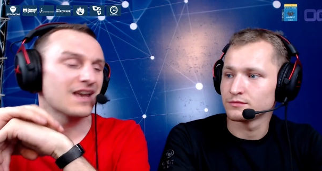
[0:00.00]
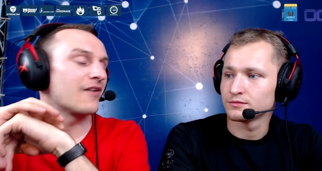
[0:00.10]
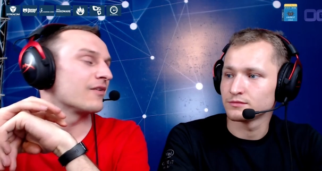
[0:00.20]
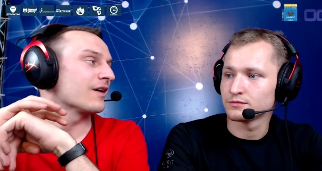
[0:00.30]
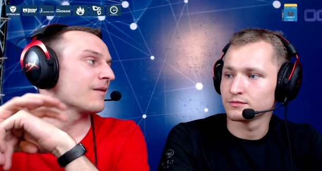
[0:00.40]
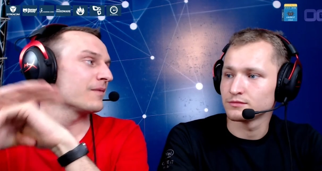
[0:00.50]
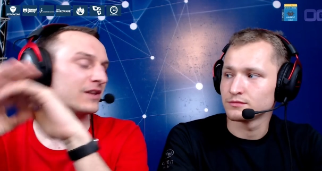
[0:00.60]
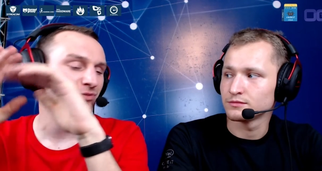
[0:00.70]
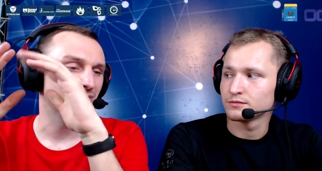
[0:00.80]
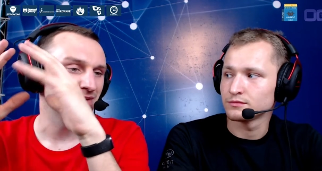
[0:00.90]
Speaker 1: this area.
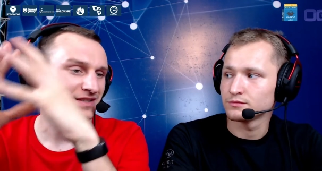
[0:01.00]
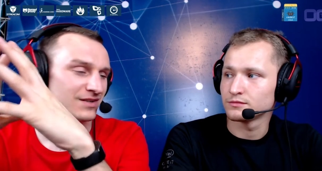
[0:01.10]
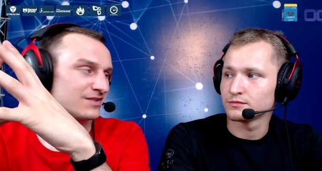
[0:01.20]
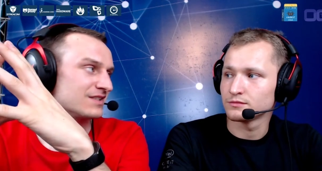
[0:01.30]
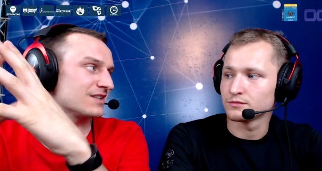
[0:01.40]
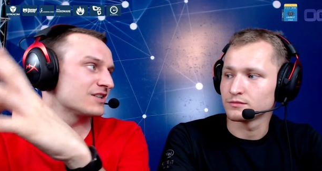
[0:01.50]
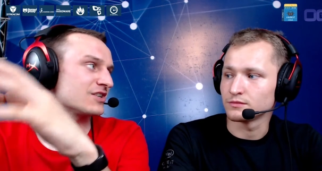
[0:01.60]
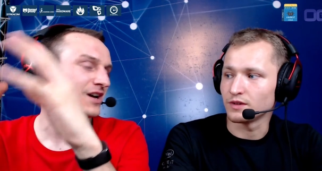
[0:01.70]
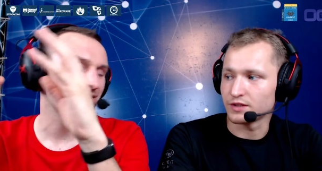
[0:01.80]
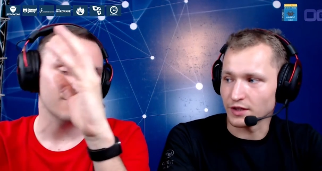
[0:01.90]
It will be in Southeast
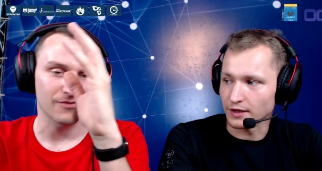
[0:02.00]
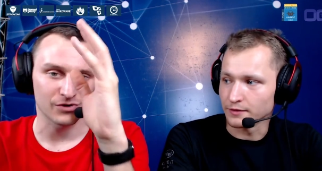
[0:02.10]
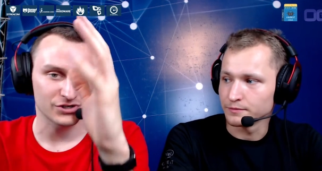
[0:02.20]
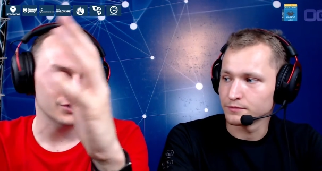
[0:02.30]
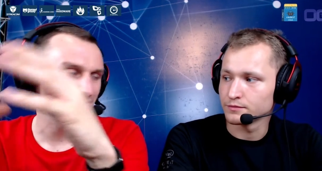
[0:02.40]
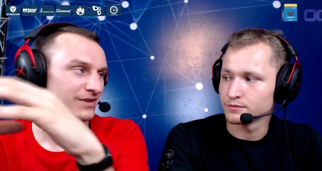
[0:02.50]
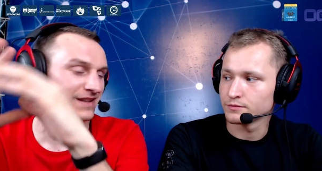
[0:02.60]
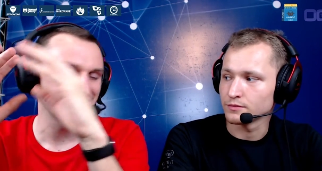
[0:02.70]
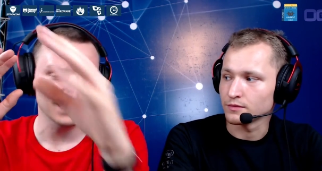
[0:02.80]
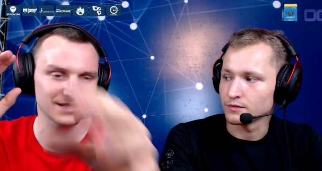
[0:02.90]
Asia this year. for sure.
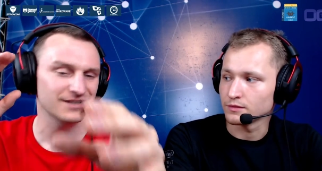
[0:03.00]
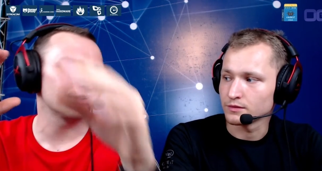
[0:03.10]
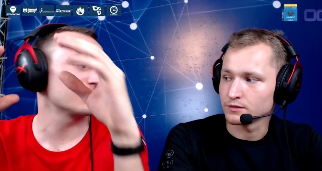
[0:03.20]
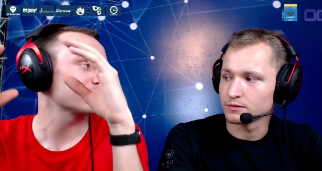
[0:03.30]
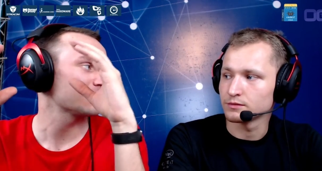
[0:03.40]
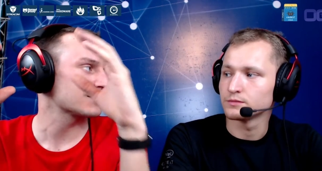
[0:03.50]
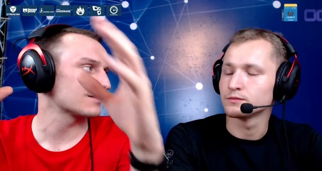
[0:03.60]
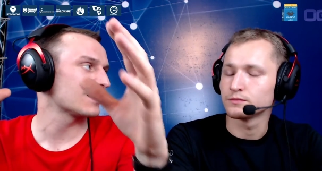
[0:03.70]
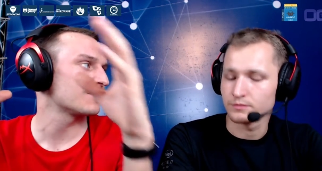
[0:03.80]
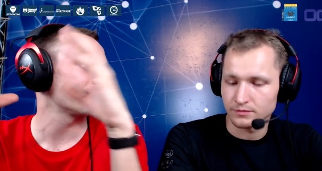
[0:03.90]
This year, that's
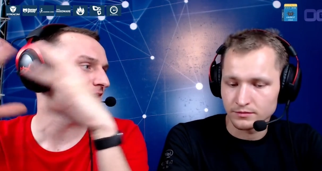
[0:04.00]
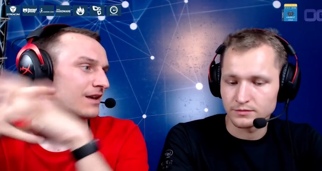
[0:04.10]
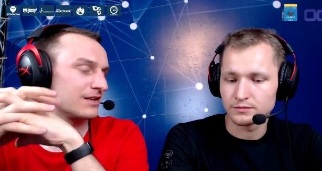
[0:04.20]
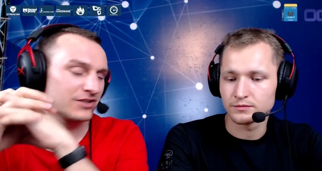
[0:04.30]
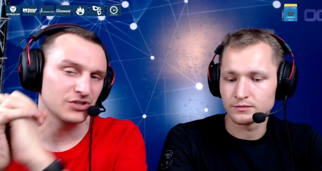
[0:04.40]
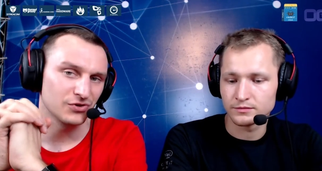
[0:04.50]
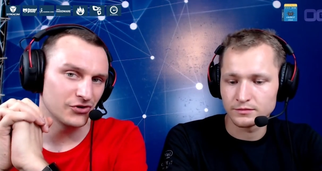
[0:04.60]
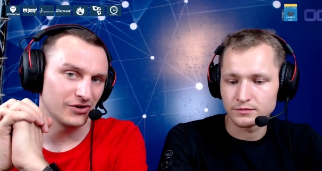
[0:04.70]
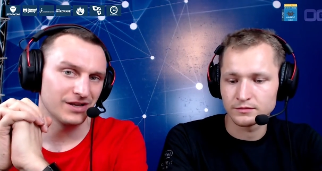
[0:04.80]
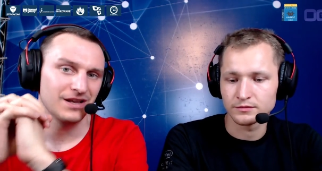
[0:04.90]
gonna be in
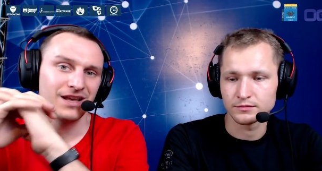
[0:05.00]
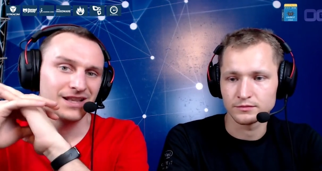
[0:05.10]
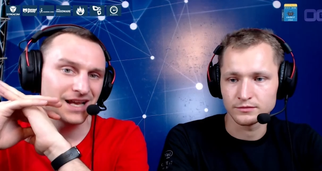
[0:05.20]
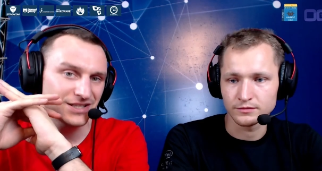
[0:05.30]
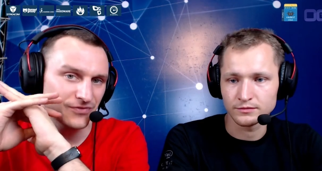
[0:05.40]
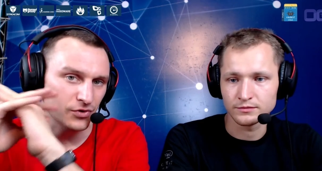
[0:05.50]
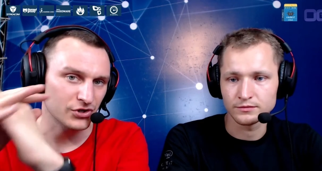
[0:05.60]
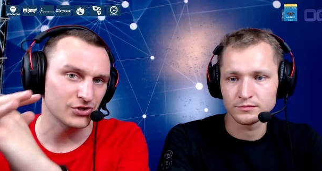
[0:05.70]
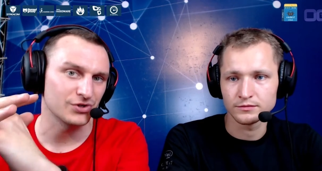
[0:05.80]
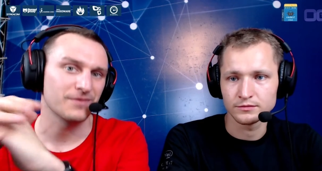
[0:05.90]
Q3. That's for
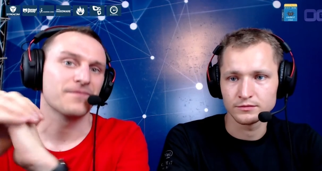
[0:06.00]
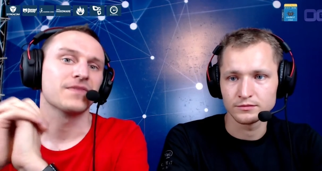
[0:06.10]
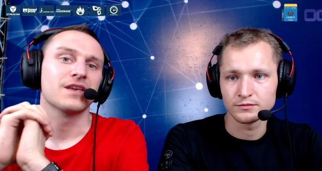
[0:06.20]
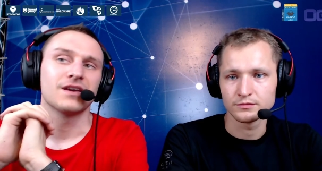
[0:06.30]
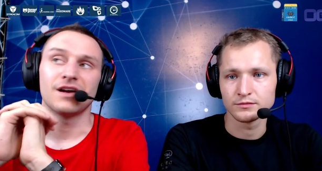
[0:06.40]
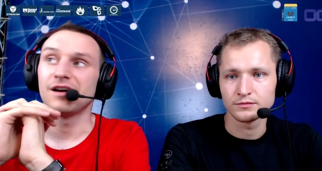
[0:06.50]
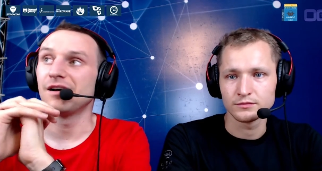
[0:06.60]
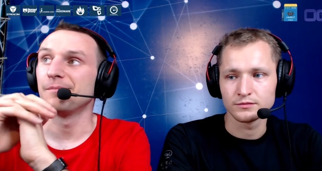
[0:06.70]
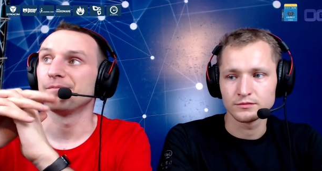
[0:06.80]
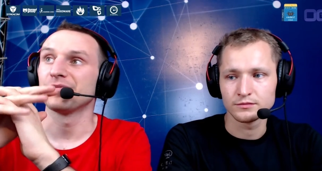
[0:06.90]
sure.
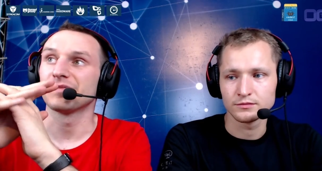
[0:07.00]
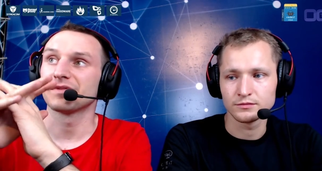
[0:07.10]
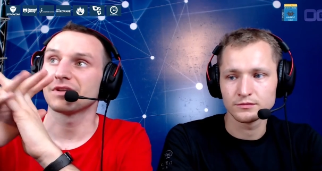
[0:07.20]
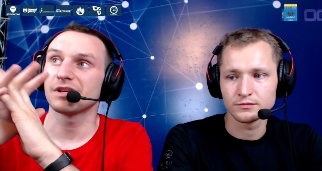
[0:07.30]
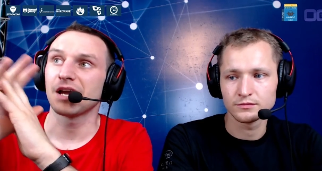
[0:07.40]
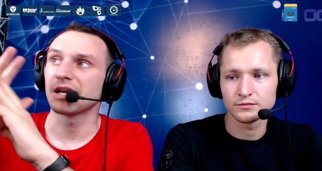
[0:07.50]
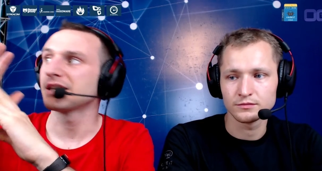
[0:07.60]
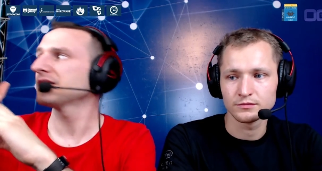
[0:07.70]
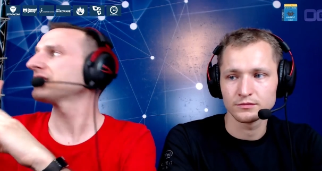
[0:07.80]
Um, I